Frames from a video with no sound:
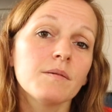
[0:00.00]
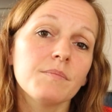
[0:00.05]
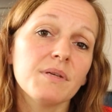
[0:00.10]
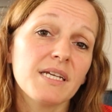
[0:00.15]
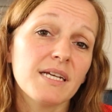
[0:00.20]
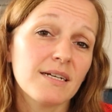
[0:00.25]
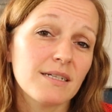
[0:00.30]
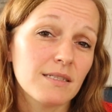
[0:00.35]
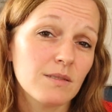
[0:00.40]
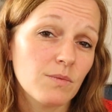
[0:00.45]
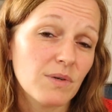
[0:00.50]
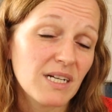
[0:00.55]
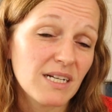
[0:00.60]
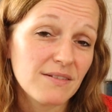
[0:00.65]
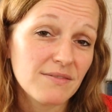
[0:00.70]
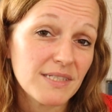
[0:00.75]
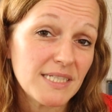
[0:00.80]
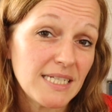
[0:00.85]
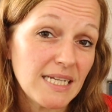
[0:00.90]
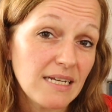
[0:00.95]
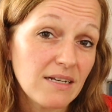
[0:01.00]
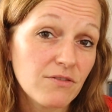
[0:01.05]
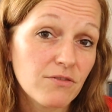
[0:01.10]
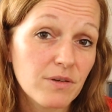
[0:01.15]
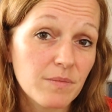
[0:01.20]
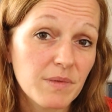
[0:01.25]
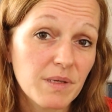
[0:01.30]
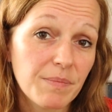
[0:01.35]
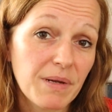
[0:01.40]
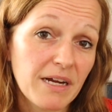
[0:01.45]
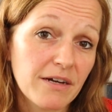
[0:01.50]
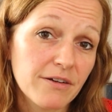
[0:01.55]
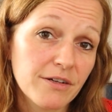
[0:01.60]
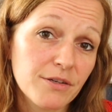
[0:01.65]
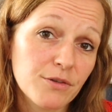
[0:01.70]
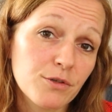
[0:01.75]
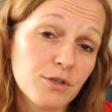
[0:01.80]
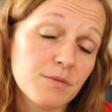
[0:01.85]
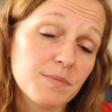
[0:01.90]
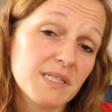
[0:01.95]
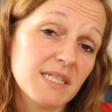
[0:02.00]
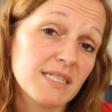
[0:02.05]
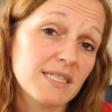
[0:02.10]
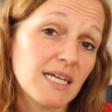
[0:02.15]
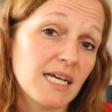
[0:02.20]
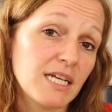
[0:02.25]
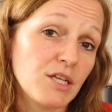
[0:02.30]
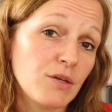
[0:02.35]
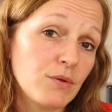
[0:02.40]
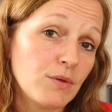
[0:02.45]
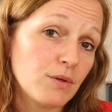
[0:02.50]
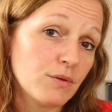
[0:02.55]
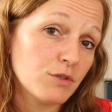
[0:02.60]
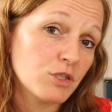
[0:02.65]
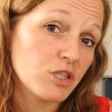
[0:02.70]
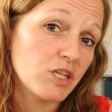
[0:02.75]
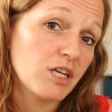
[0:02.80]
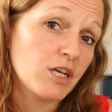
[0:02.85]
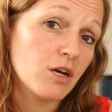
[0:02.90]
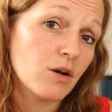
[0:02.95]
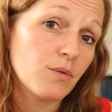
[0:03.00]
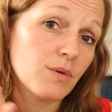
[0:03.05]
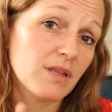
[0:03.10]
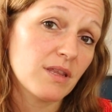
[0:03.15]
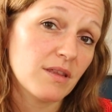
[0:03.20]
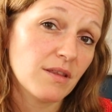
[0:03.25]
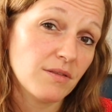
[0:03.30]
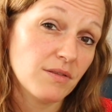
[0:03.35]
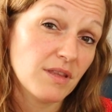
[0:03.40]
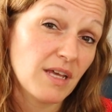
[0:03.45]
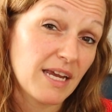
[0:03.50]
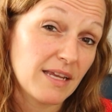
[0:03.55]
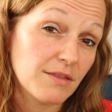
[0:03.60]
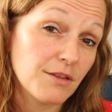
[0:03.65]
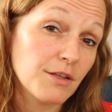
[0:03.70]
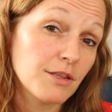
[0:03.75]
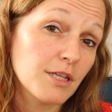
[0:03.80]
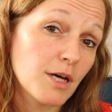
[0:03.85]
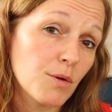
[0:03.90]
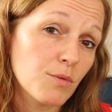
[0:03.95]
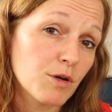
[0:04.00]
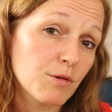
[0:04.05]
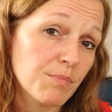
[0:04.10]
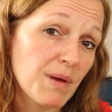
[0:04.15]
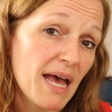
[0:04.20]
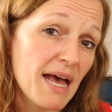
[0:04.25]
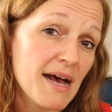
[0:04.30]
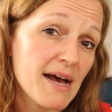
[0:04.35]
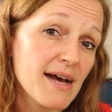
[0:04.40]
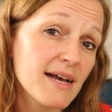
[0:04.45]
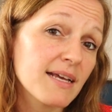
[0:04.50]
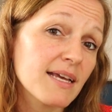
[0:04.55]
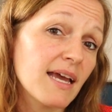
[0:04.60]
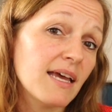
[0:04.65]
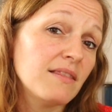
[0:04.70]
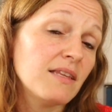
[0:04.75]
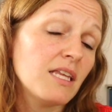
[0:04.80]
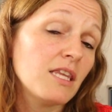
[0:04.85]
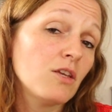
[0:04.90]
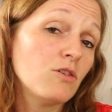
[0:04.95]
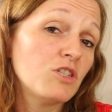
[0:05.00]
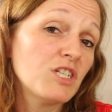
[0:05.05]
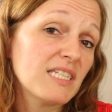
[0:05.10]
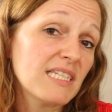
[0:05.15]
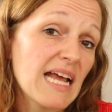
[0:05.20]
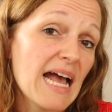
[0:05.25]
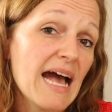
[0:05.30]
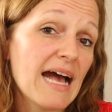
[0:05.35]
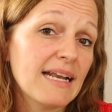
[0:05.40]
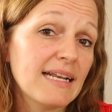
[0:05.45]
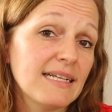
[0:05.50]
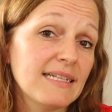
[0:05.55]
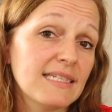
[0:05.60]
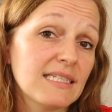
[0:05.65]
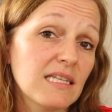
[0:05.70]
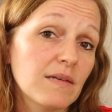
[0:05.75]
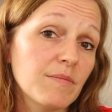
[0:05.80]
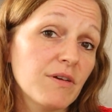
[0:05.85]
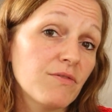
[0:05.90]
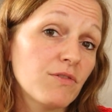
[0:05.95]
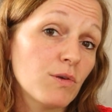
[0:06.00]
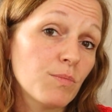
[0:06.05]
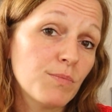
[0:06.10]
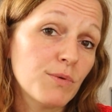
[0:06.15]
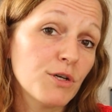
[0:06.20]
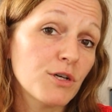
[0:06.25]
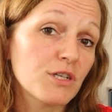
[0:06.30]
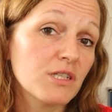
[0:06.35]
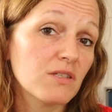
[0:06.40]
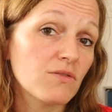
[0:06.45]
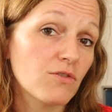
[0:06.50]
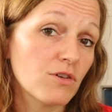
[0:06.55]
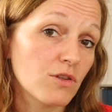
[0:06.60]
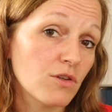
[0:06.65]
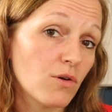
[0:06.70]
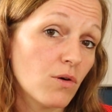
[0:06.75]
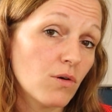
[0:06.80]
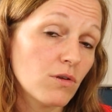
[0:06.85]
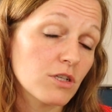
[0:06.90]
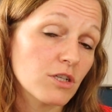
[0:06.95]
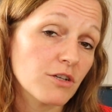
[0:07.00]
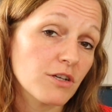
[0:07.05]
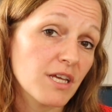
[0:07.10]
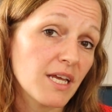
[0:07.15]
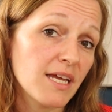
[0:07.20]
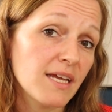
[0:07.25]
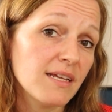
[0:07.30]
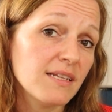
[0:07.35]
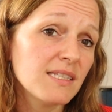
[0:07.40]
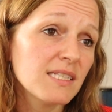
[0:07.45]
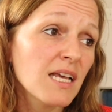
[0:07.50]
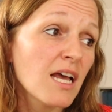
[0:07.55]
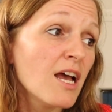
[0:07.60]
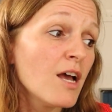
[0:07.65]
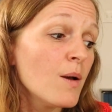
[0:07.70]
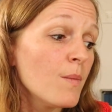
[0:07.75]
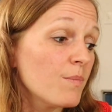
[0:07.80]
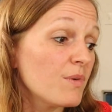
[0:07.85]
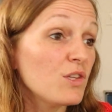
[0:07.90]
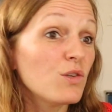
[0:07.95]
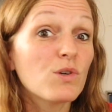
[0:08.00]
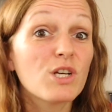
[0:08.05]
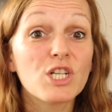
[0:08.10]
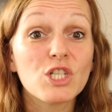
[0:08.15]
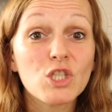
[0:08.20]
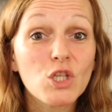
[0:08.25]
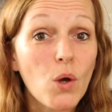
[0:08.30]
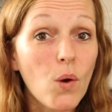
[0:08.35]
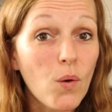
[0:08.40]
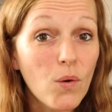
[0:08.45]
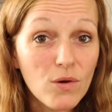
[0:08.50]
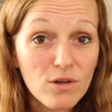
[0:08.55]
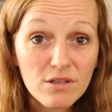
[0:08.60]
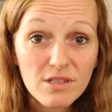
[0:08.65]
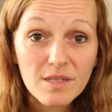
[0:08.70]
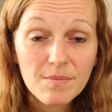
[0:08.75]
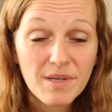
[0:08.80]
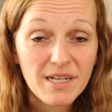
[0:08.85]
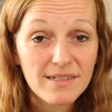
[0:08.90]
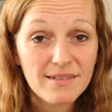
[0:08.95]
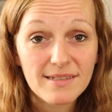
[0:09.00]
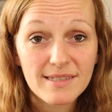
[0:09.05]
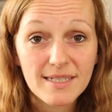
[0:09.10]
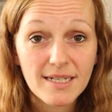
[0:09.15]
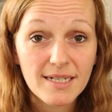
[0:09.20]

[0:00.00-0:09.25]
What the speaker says: because what I've seen from the parent groups is that you usually go with like the lower pack and then you just add in some of the books for the older kids, but you can totally make this